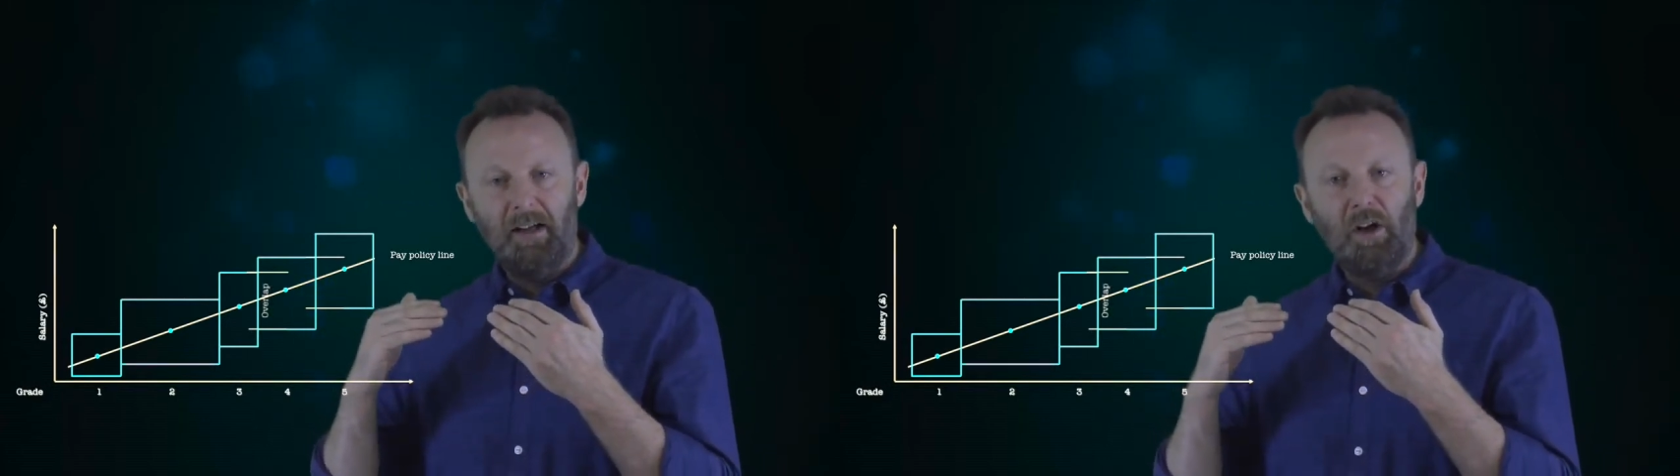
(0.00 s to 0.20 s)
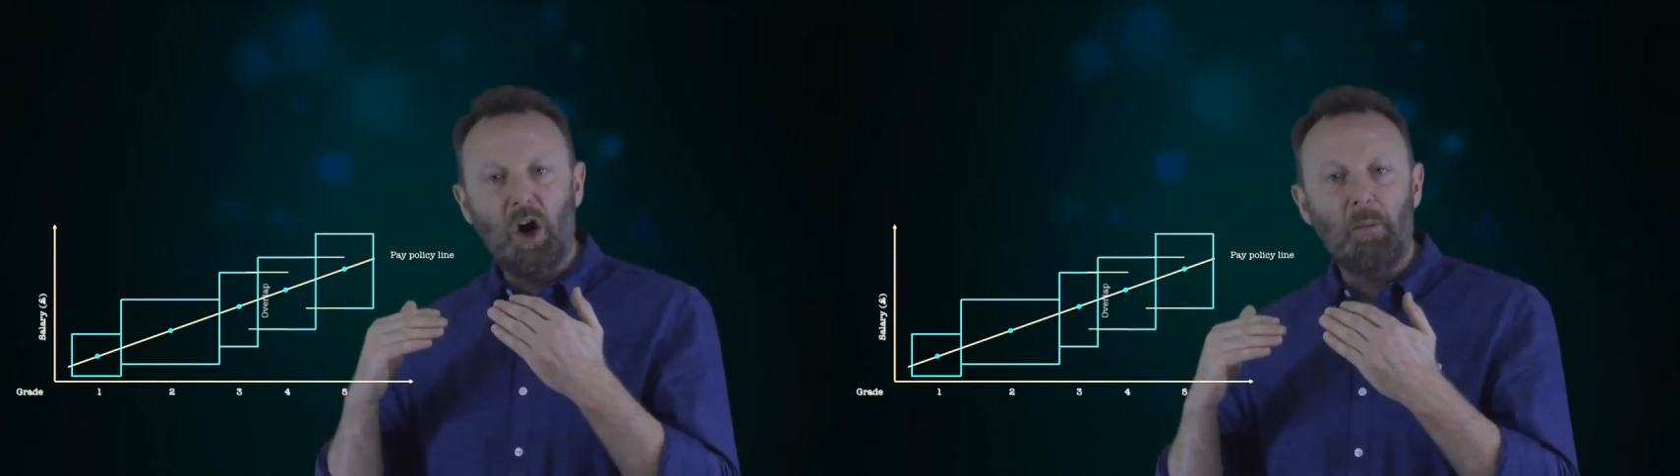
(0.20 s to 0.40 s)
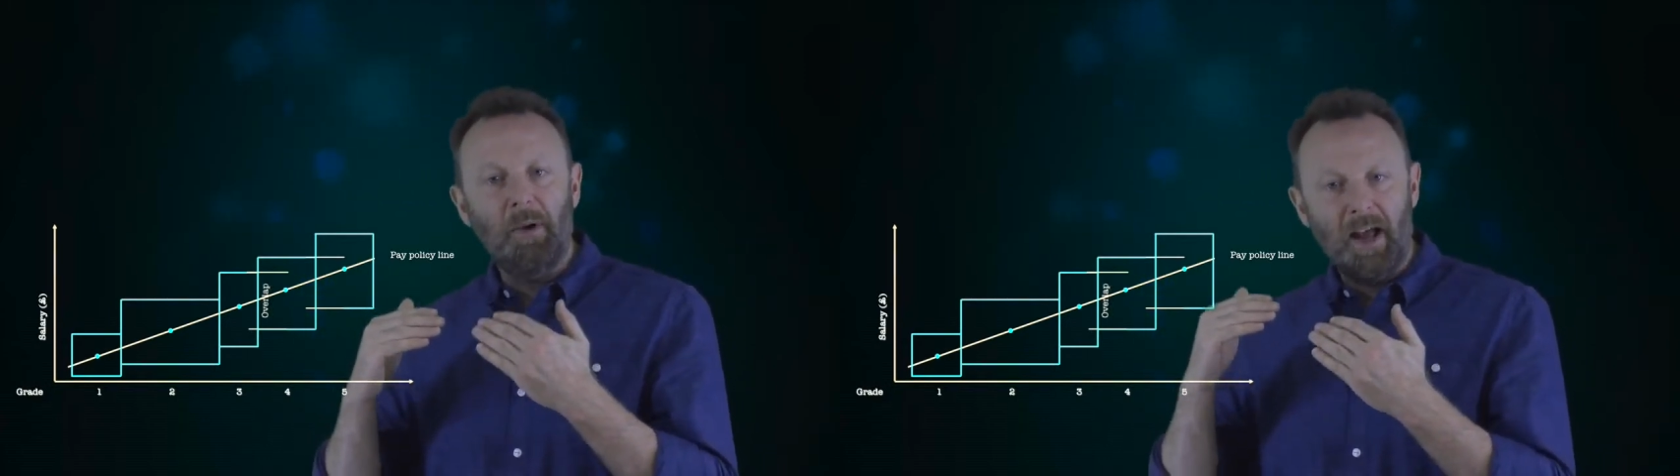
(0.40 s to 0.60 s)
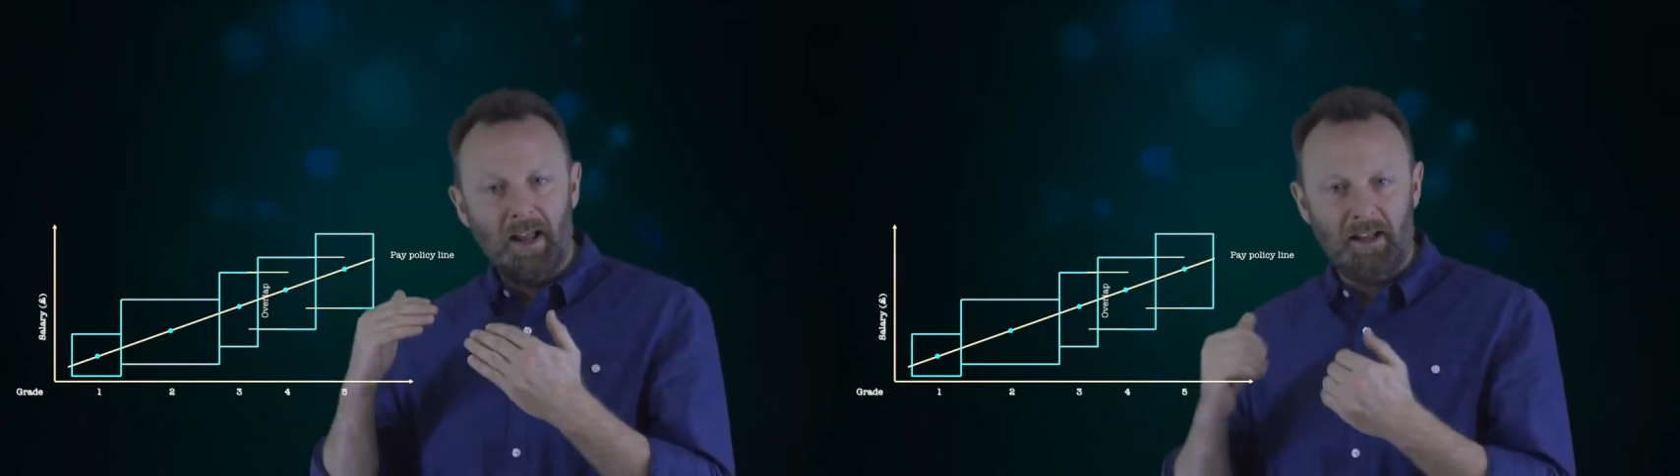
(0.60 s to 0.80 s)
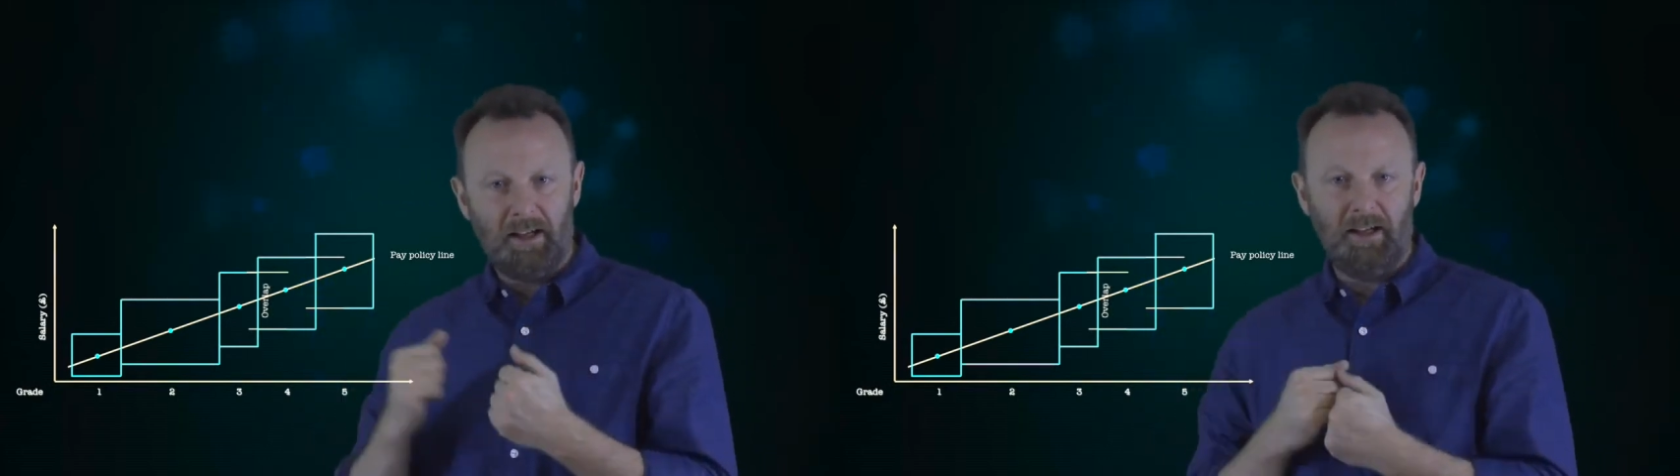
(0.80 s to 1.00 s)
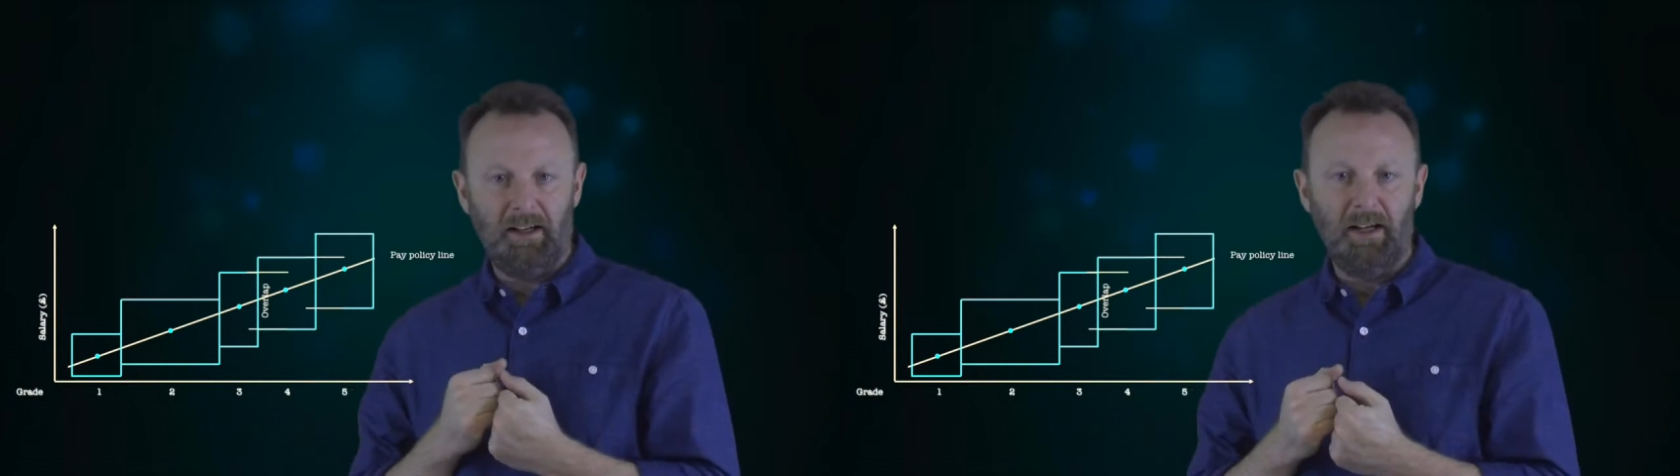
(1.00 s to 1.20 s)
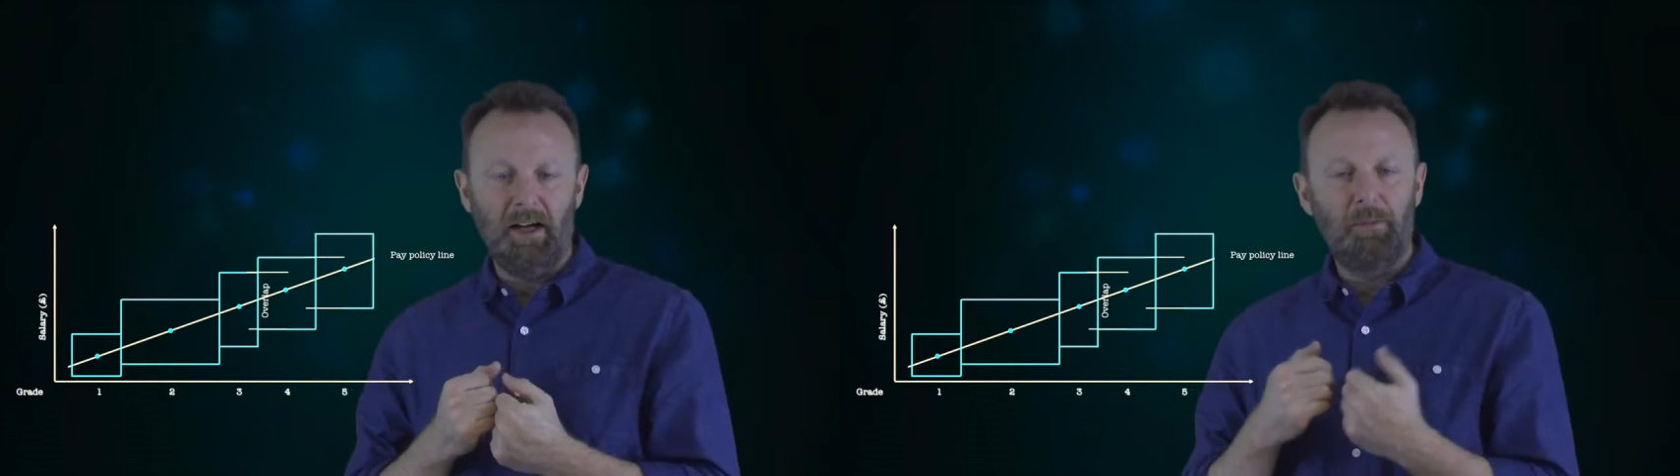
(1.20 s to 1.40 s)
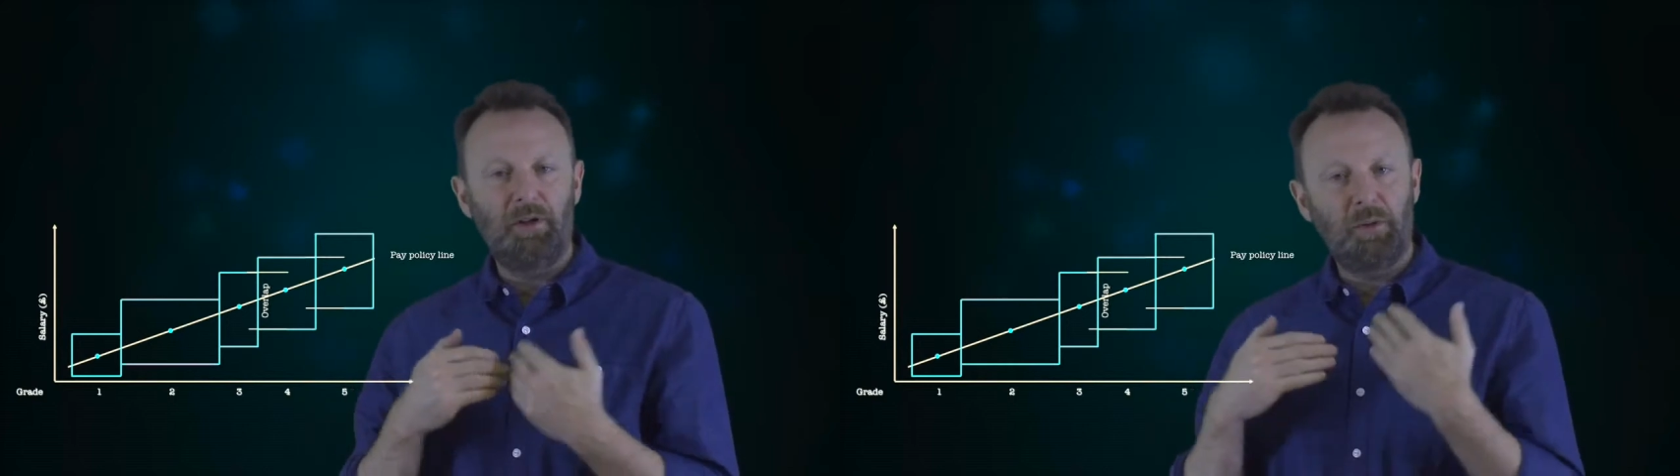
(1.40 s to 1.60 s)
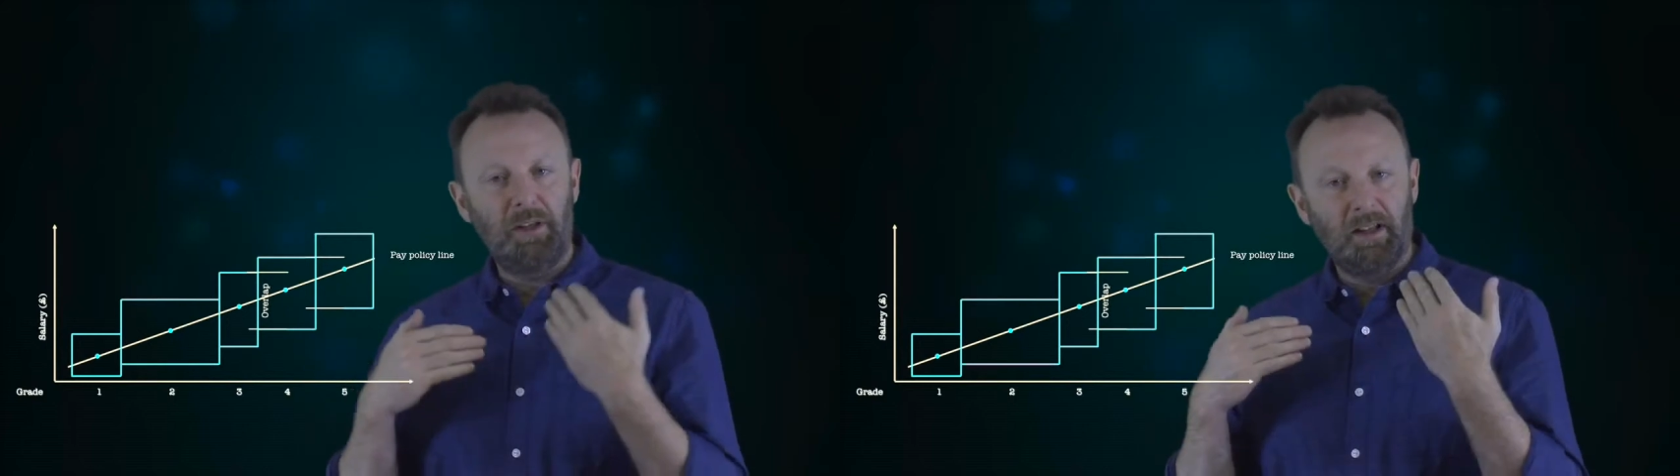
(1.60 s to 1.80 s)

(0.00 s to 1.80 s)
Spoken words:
commonality between